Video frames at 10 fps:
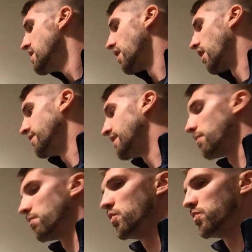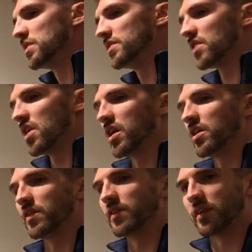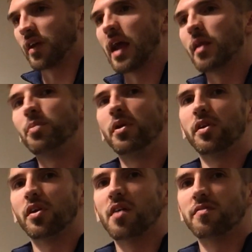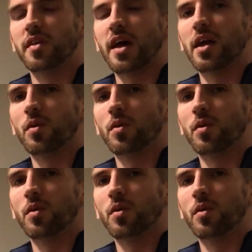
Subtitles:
our depth movements are kind of building off of that,